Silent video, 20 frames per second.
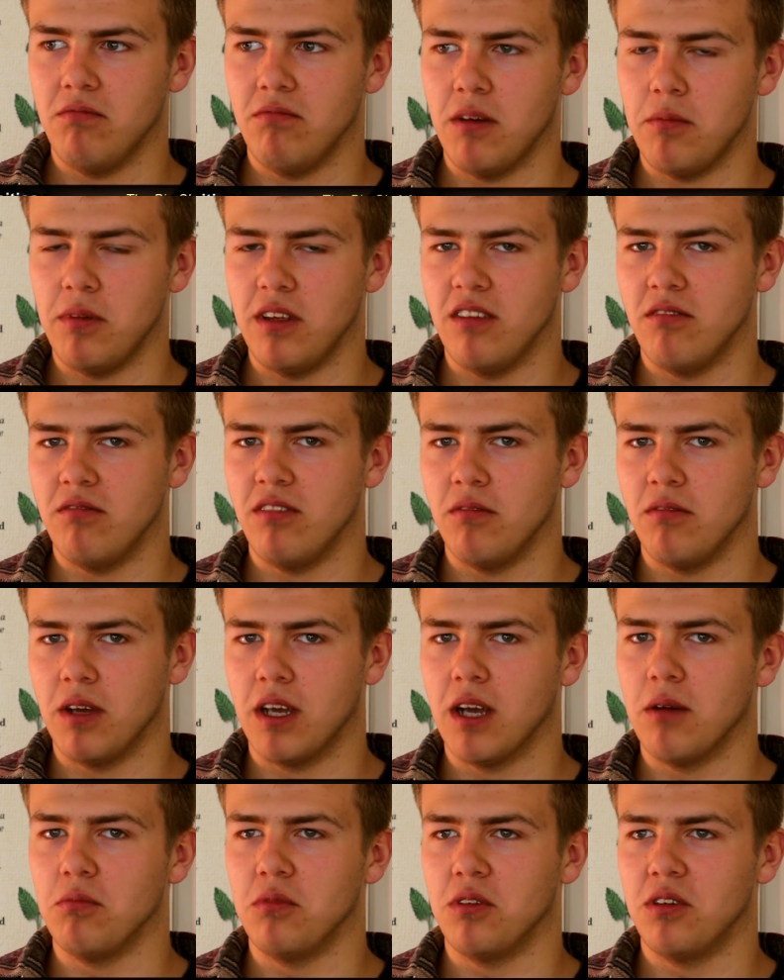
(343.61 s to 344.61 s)
Maybe it
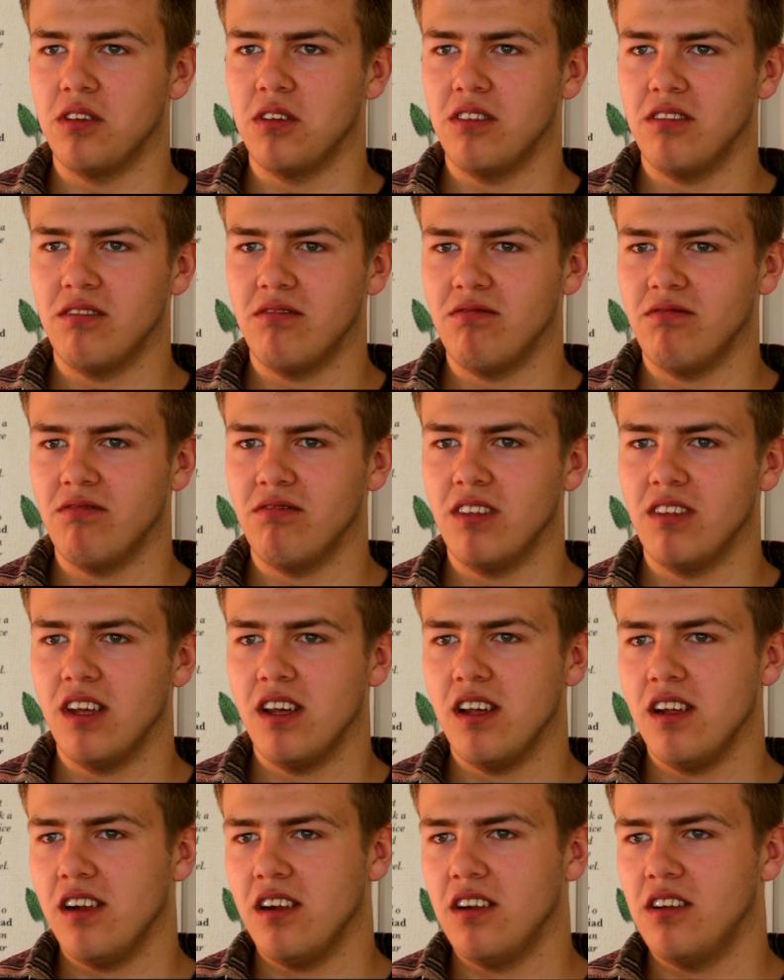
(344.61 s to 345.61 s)
becomes
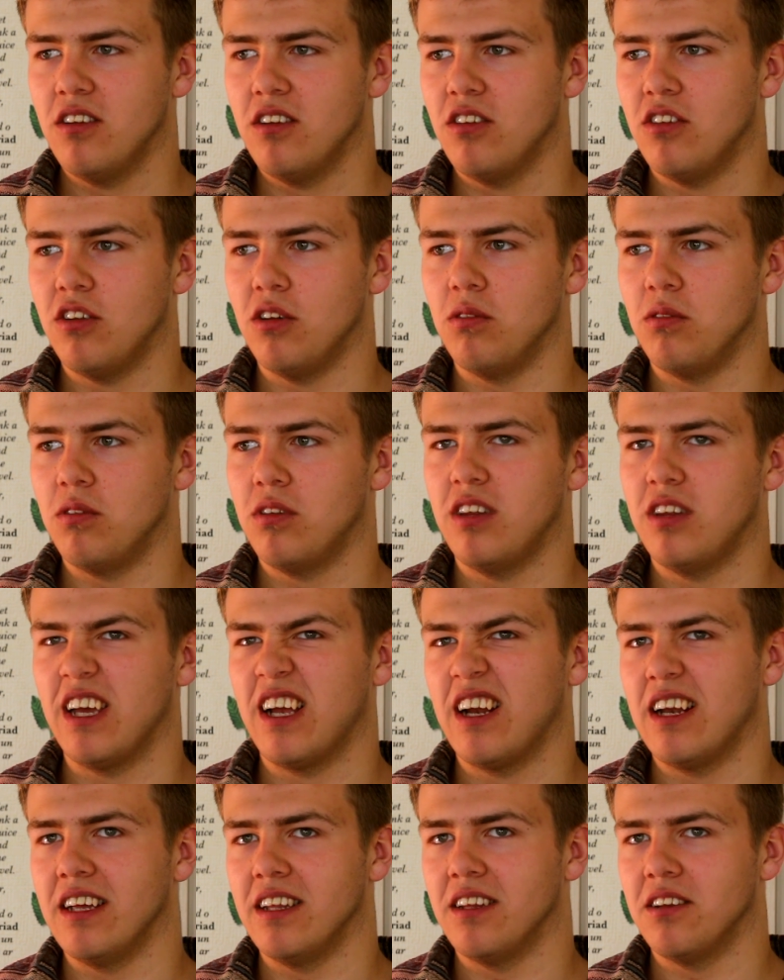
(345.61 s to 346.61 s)
too
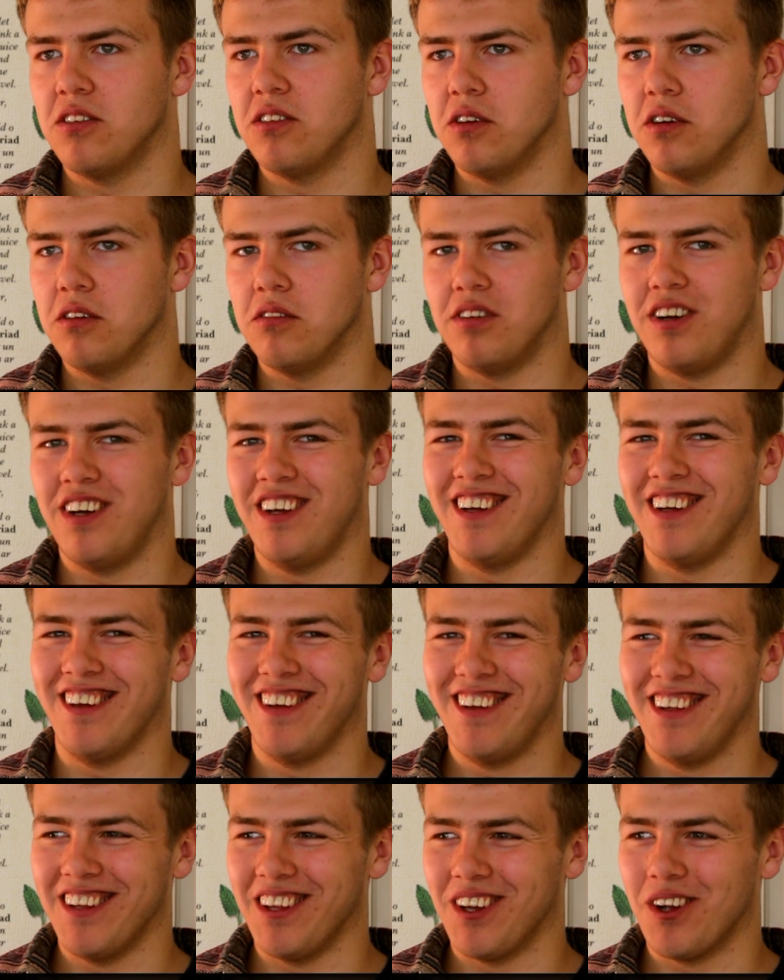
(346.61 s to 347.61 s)
sickly, the sort of
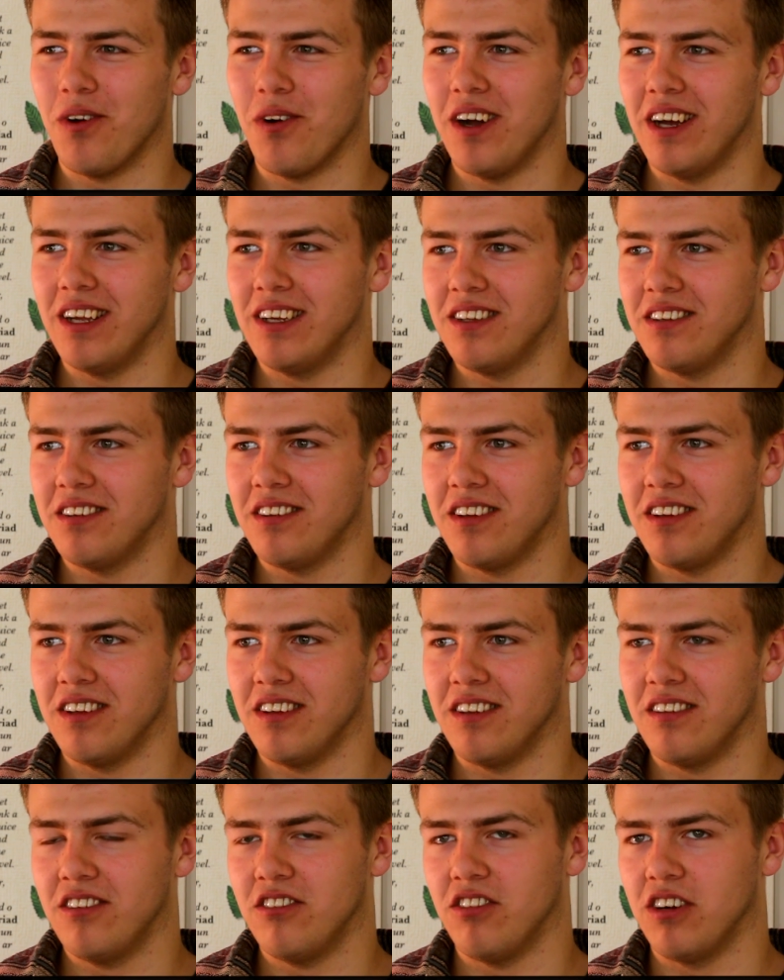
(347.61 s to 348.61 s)
the quietness,
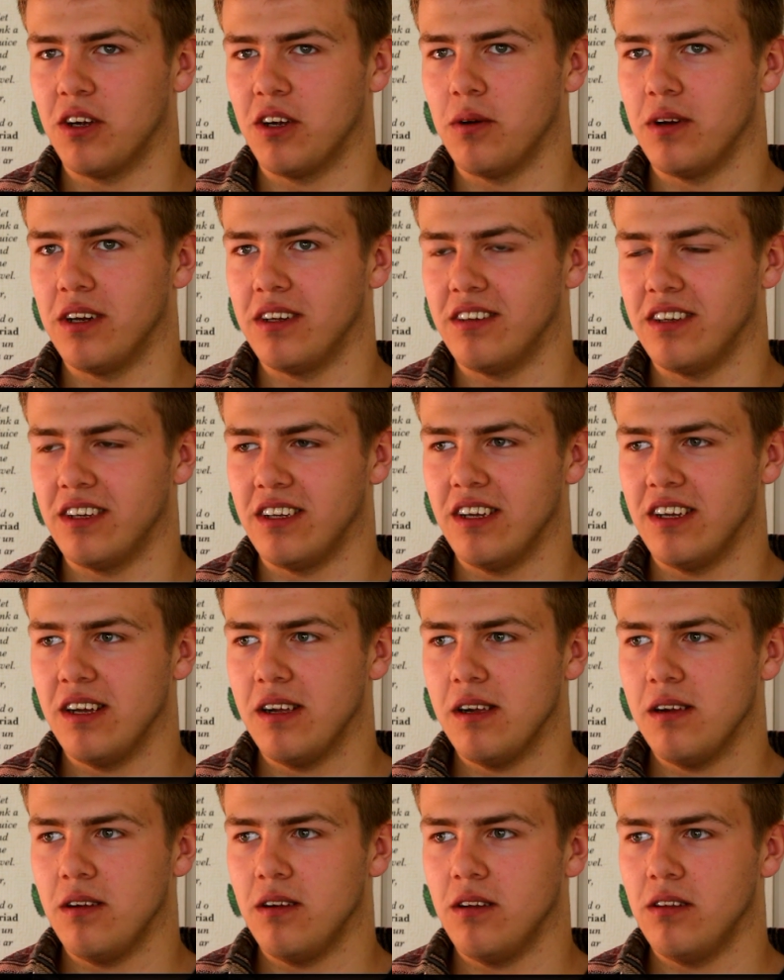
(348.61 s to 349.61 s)
the tranquility.
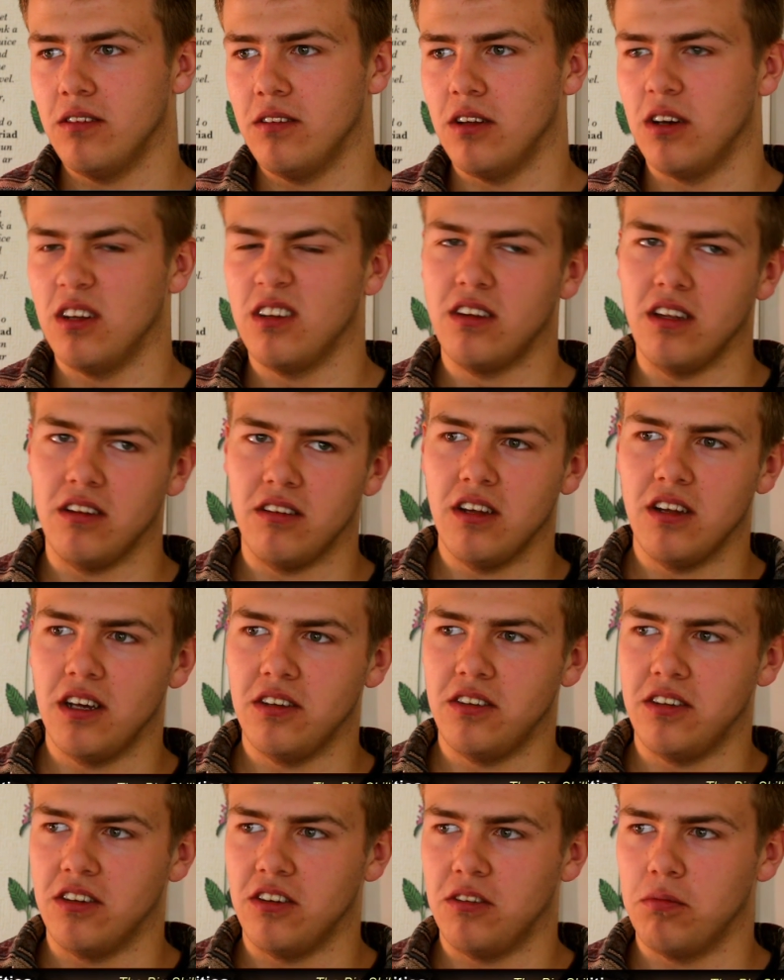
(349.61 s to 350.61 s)
So it's
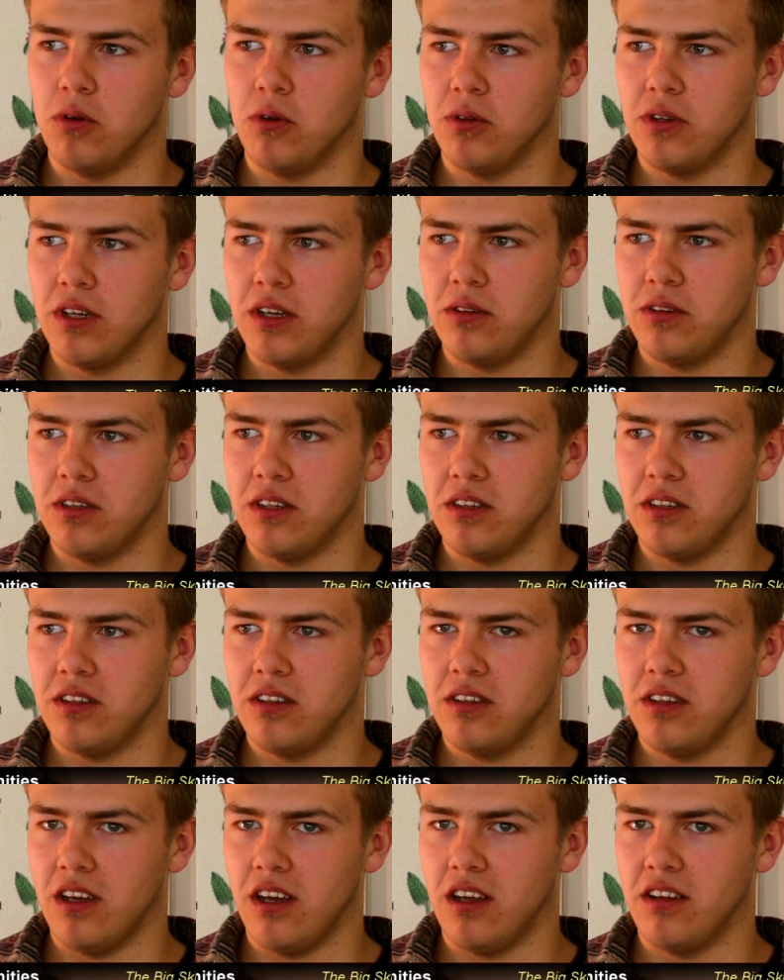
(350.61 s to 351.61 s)
nice in small doses,
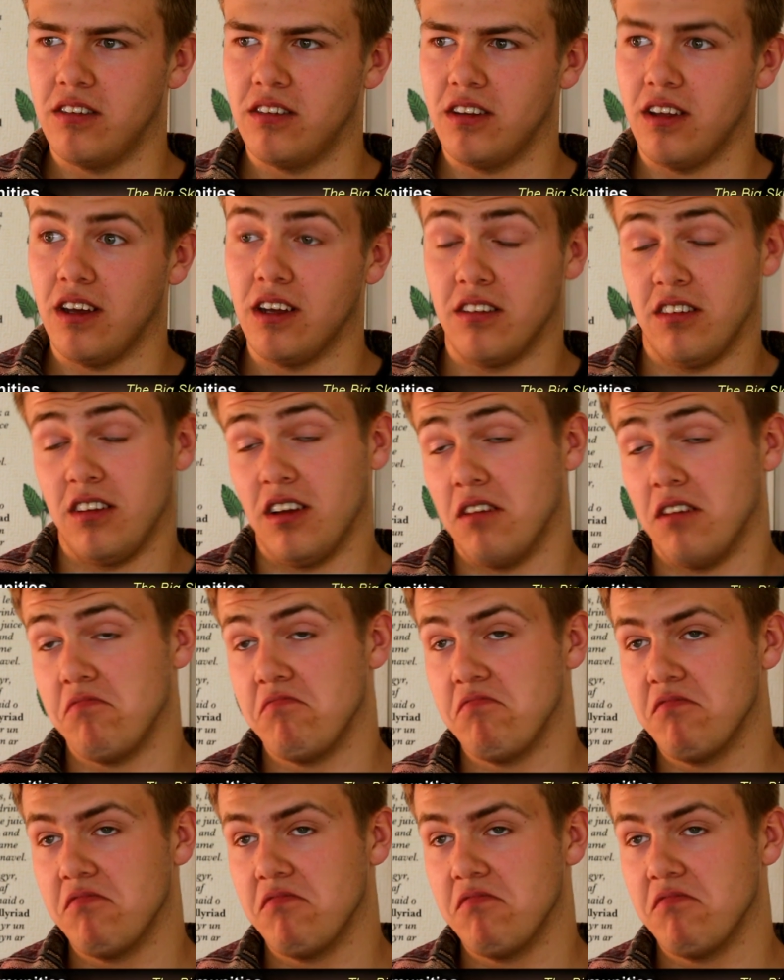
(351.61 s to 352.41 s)
I'd say.